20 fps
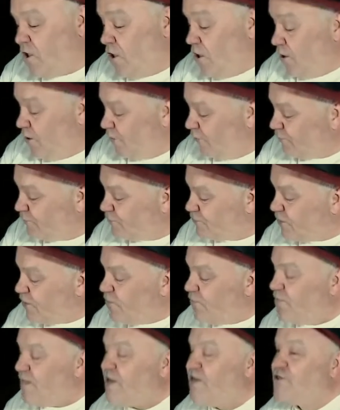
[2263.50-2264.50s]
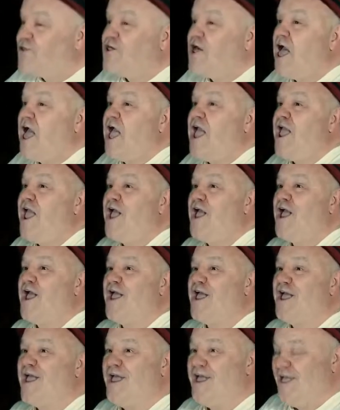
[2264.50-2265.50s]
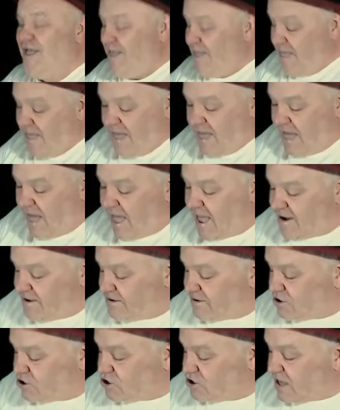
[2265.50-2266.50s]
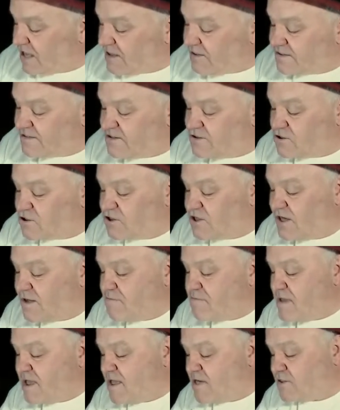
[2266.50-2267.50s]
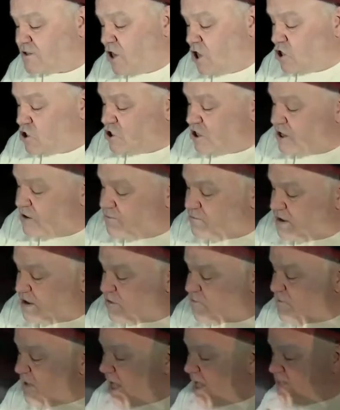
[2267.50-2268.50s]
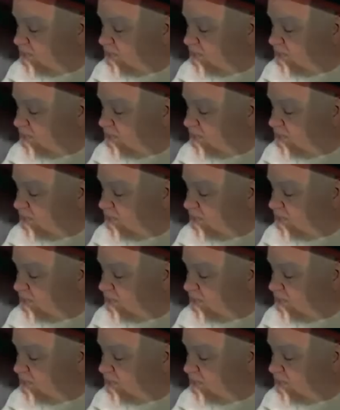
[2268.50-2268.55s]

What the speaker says: or so they say, and a chance that she missed, she regrets